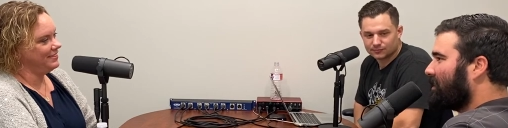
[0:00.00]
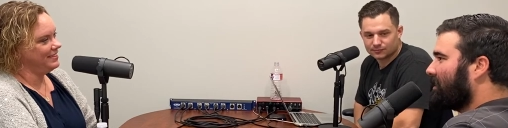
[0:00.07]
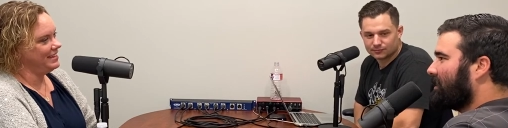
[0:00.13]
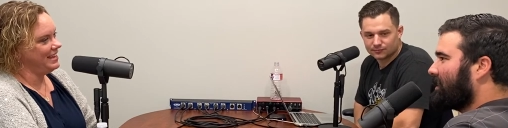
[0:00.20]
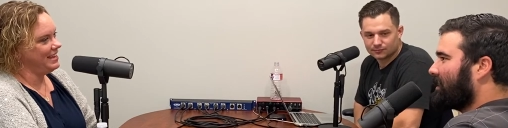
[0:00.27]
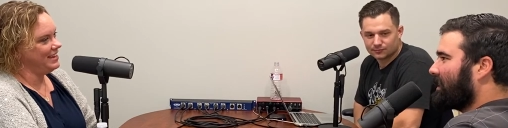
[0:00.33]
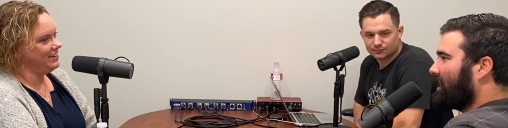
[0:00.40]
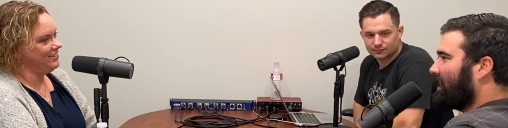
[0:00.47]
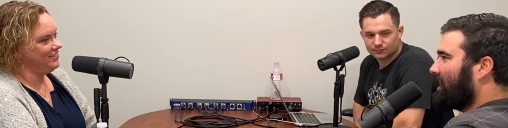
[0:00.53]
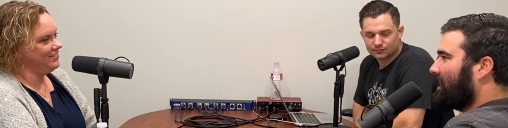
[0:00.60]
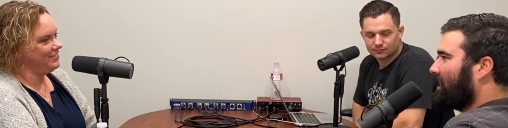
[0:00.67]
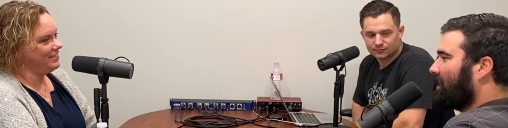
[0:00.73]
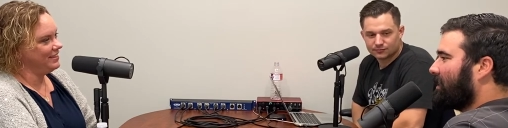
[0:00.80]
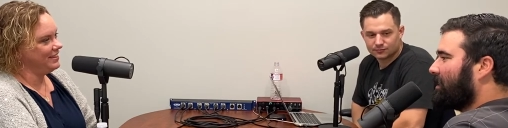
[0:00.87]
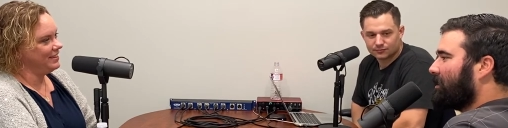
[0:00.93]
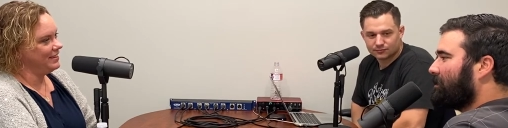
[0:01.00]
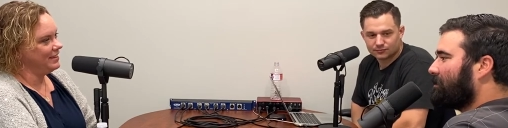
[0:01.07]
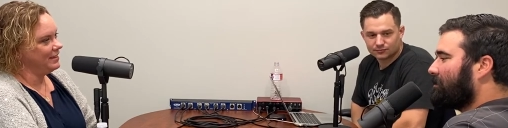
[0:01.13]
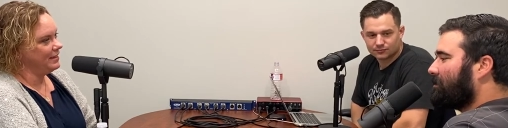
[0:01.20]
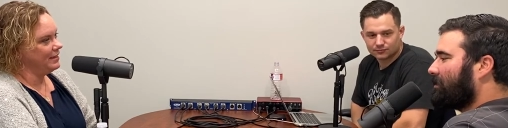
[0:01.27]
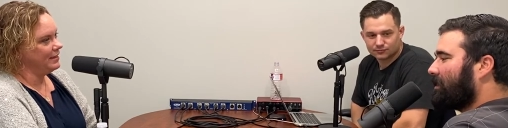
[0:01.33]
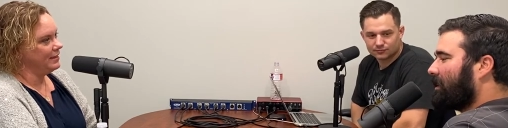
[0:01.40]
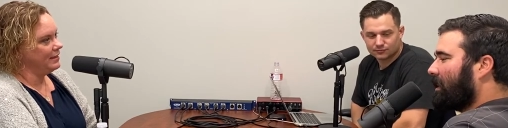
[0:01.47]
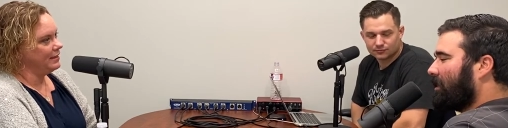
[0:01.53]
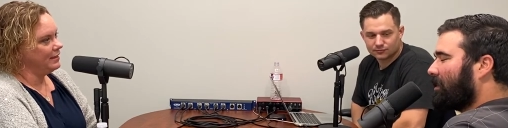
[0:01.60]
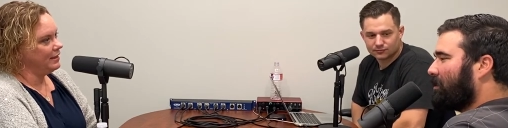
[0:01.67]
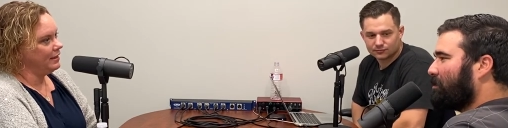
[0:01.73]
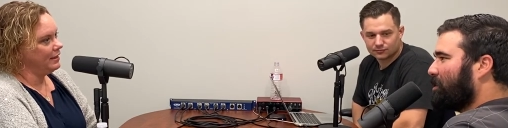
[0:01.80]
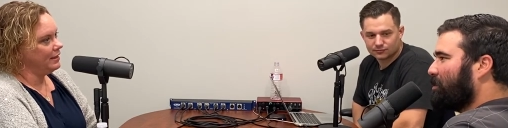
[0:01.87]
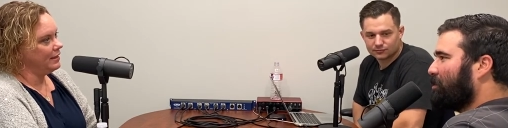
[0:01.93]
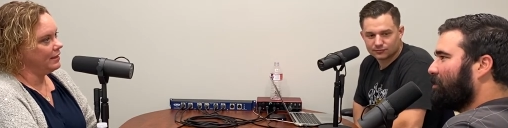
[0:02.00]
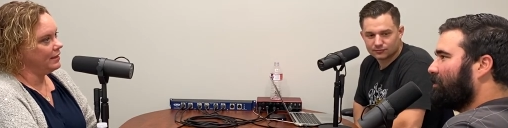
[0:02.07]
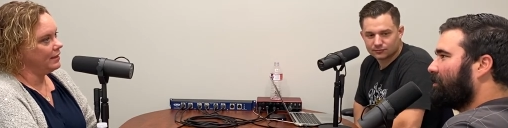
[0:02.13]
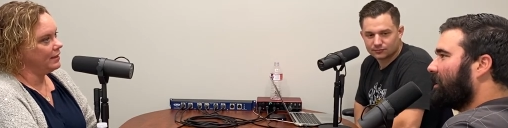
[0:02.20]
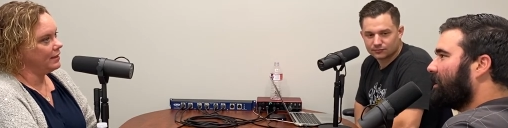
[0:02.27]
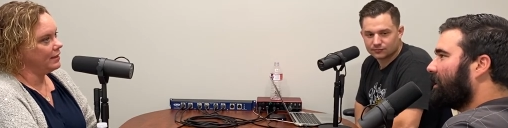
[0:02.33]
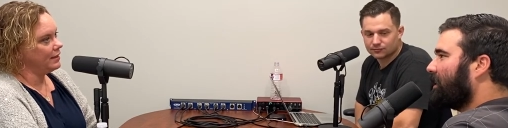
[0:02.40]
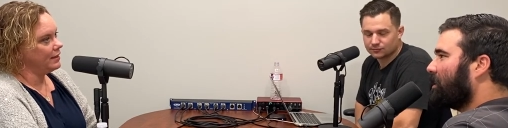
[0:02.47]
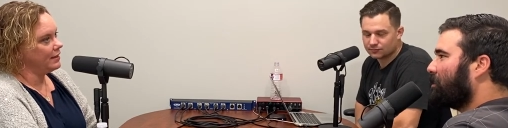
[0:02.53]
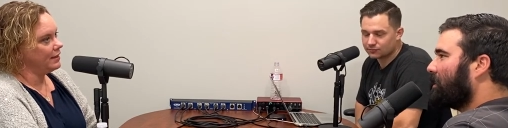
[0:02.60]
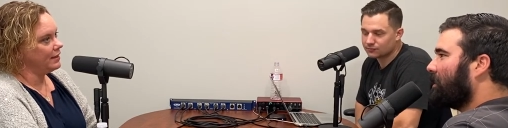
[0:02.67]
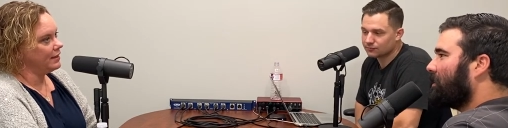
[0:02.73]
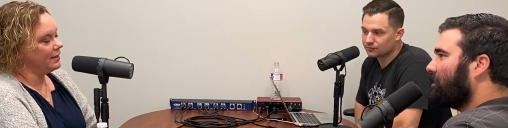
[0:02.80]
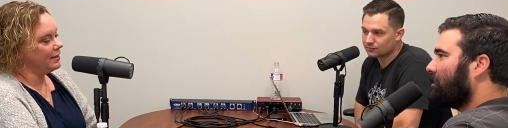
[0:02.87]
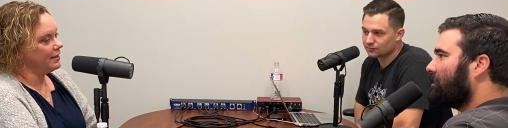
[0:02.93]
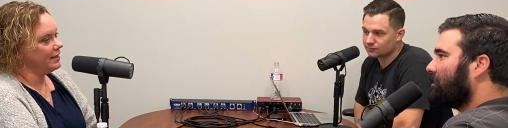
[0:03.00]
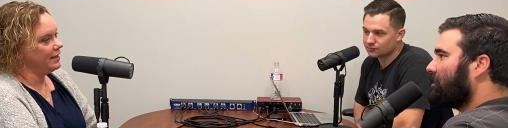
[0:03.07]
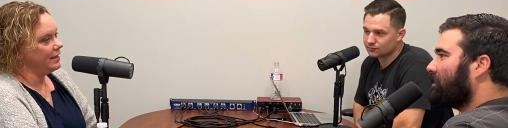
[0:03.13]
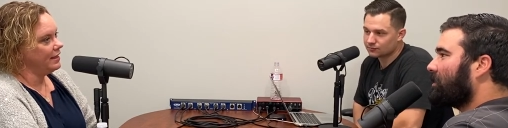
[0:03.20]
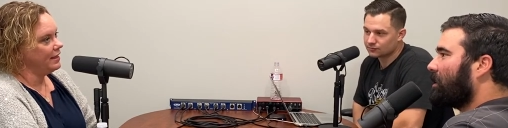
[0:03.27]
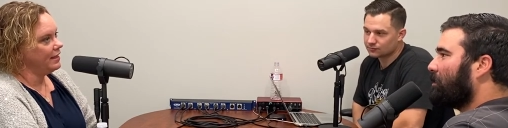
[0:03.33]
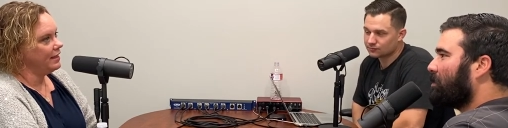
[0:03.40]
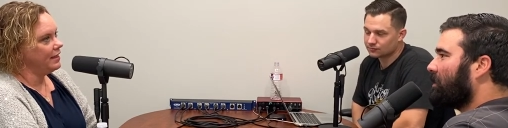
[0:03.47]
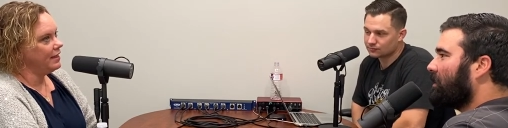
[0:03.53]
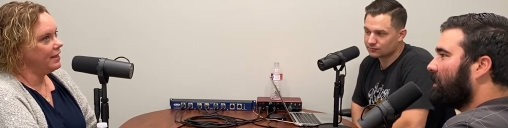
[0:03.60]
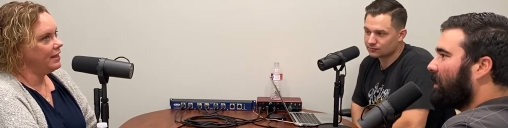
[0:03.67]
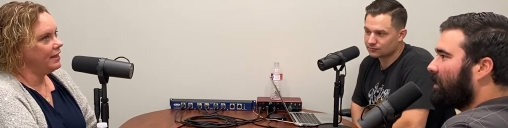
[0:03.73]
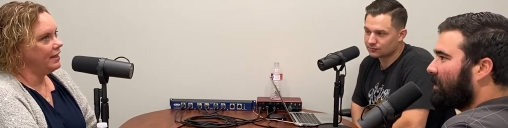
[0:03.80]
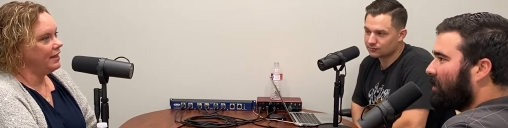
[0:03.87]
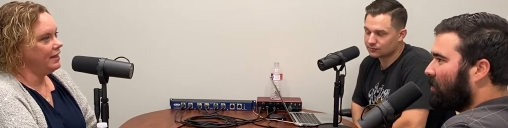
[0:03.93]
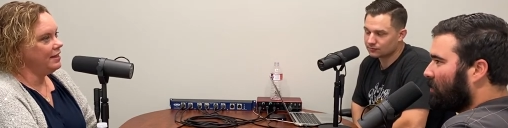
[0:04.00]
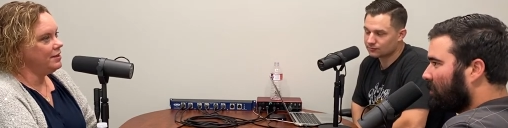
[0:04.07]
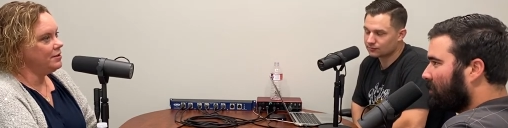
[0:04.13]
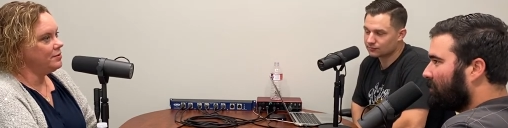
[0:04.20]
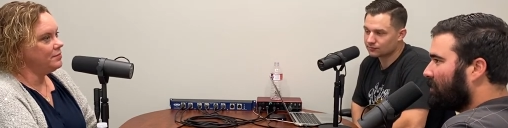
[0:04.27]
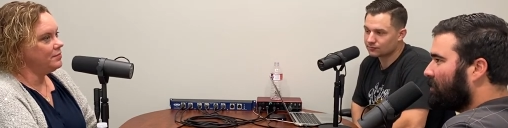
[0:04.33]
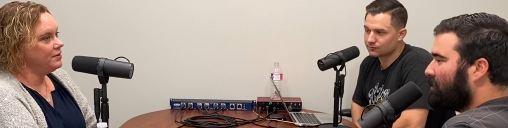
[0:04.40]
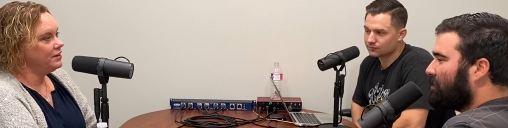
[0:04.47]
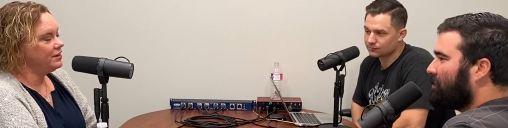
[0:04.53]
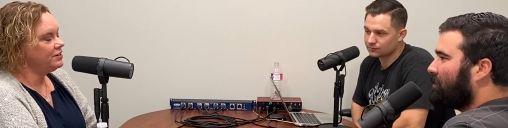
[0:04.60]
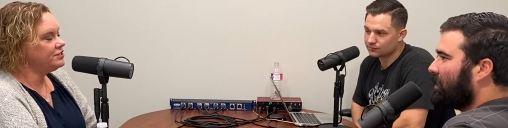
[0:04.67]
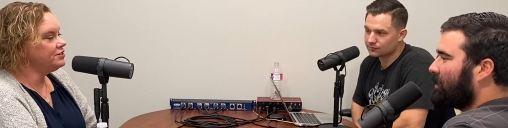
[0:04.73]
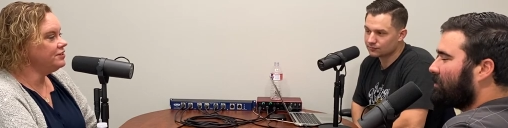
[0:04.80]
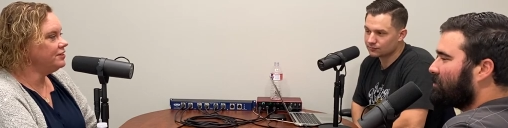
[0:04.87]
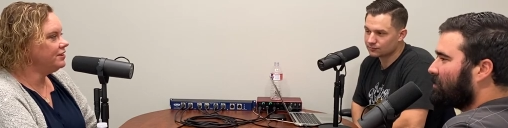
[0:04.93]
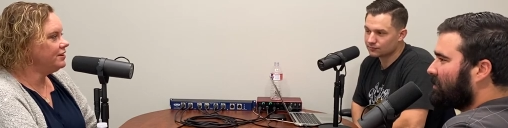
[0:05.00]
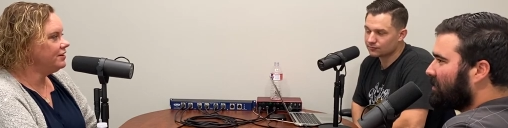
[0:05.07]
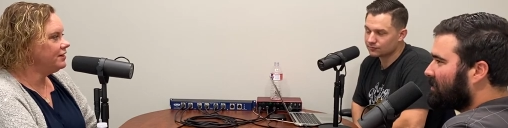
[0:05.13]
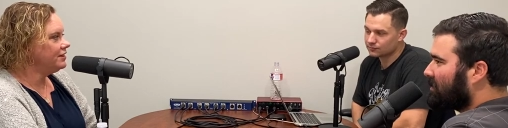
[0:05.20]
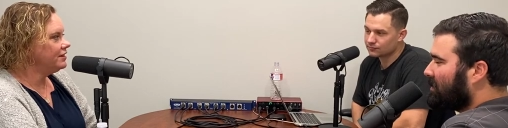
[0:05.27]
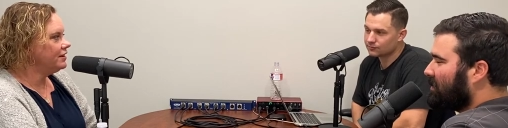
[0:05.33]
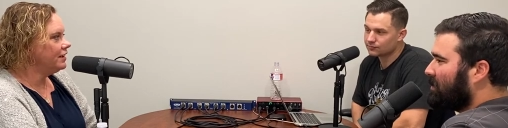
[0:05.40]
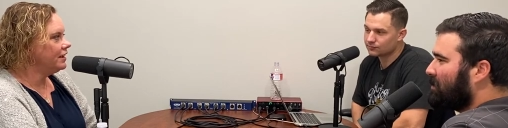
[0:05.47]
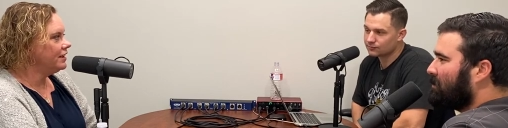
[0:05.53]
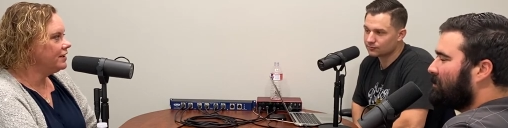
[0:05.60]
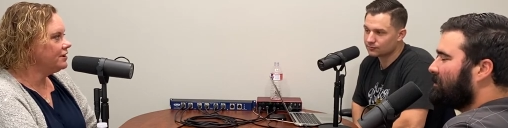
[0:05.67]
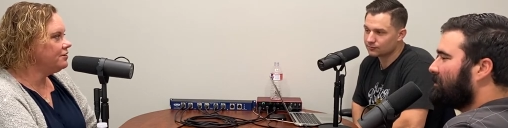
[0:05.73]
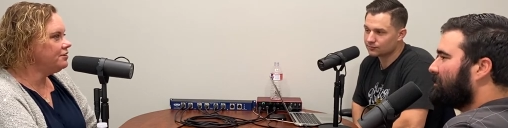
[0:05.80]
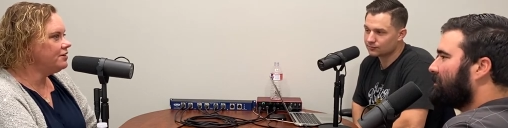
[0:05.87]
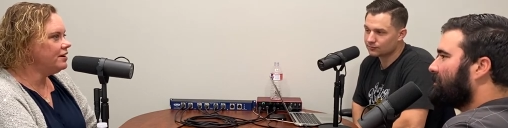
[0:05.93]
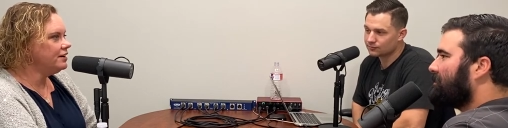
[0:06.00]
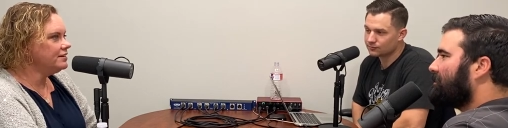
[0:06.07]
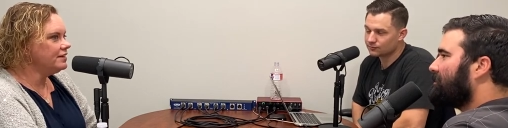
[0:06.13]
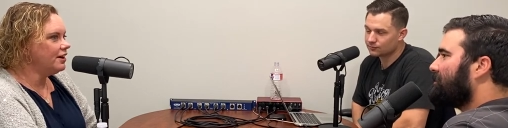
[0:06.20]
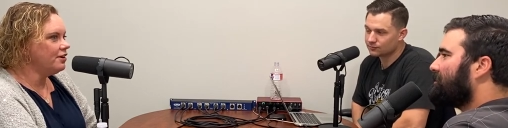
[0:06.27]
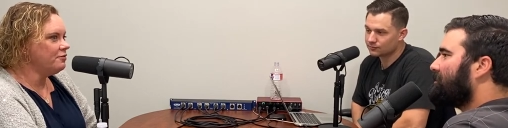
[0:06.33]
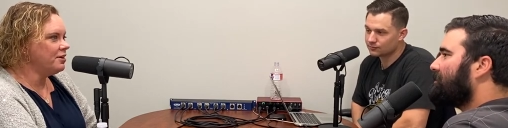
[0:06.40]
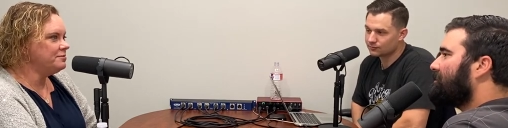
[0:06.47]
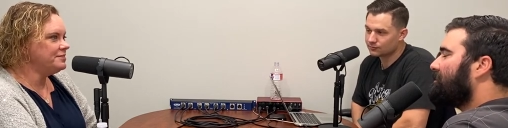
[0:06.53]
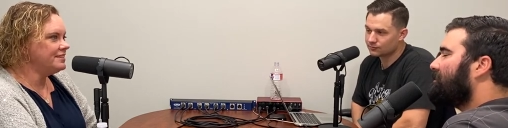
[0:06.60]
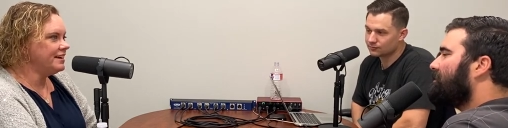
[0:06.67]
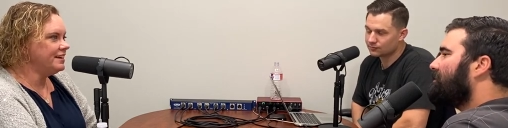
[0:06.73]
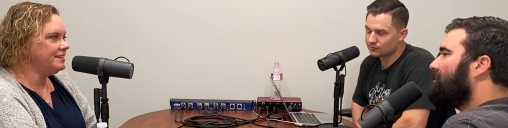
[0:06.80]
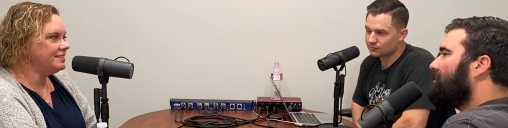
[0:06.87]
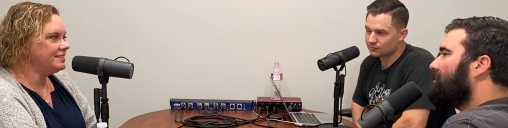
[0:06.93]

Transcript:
Speaker 1: Thank you. And um, how can people find out about your company, how to get a hold uh, of you, how sure. to join the team?
Speaker 2: Go to our, our website,